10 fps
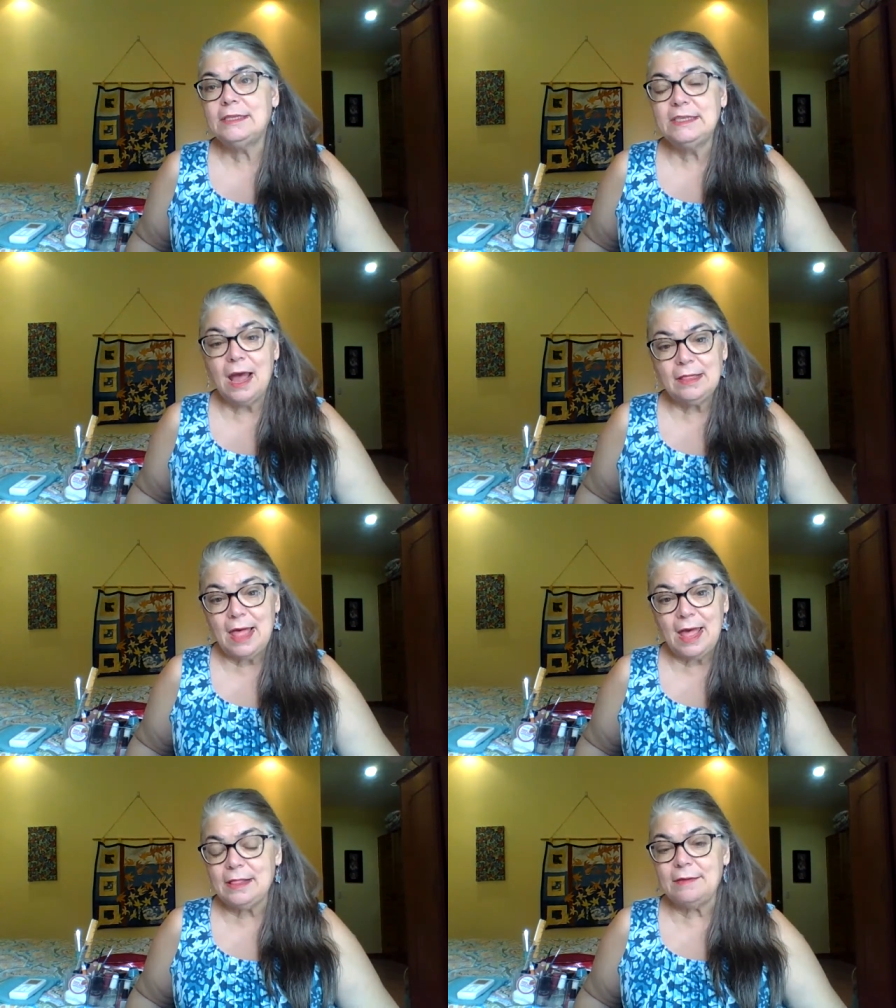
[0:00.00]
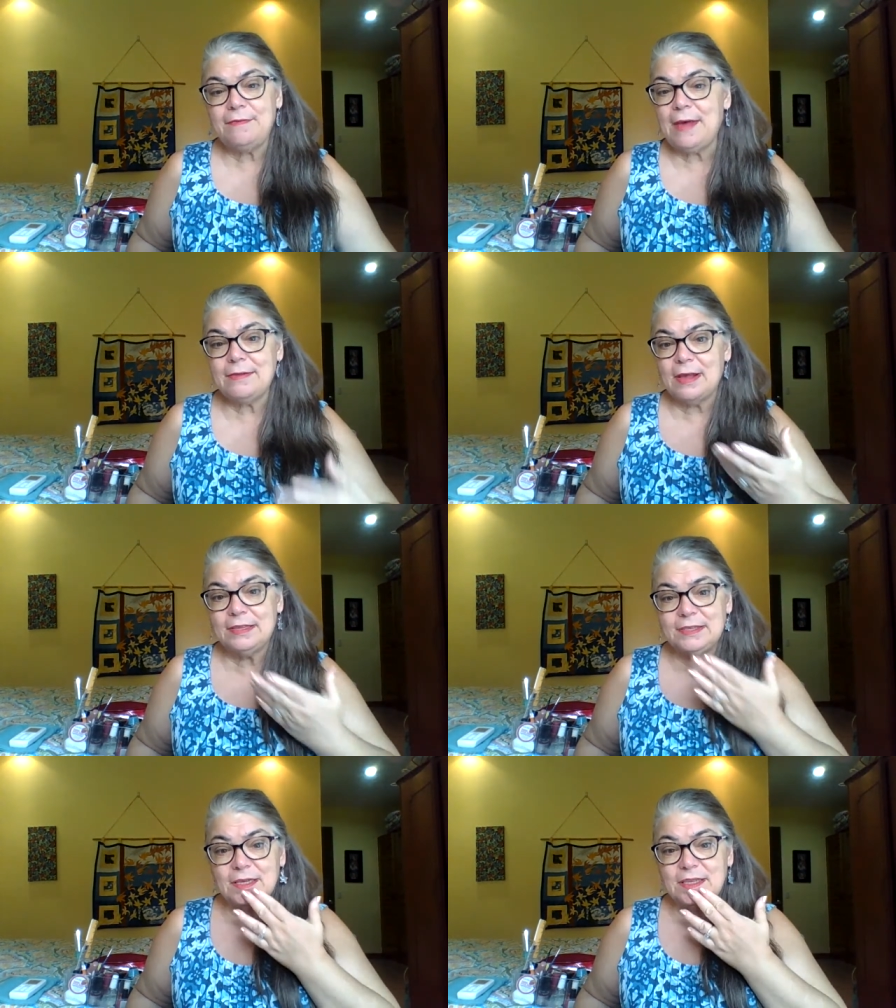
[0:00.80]
It's not like, in fact,
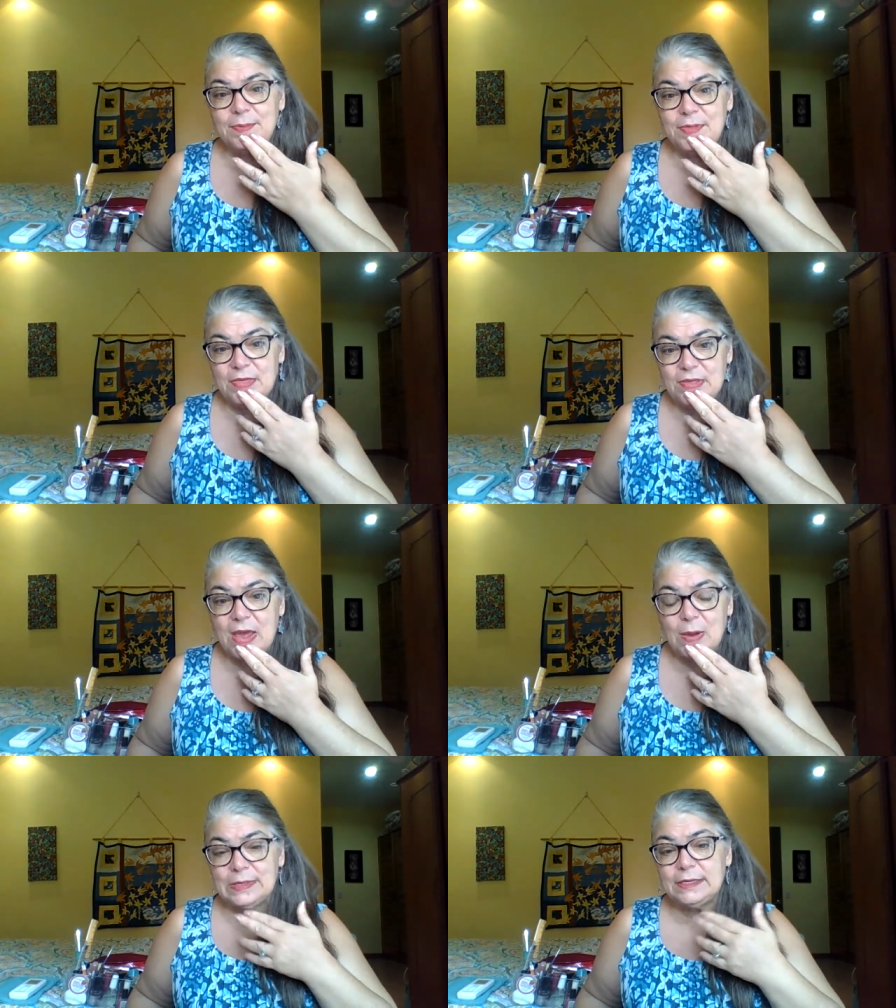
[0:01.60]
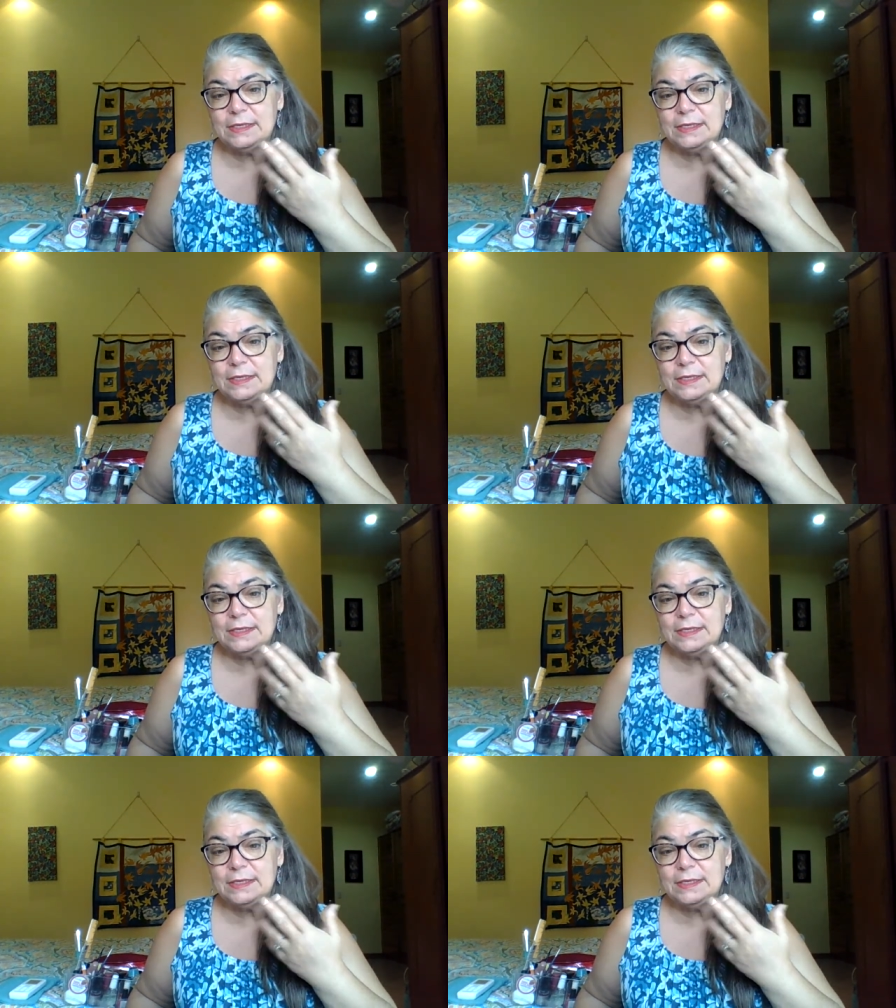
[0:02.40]
I saw something the other day where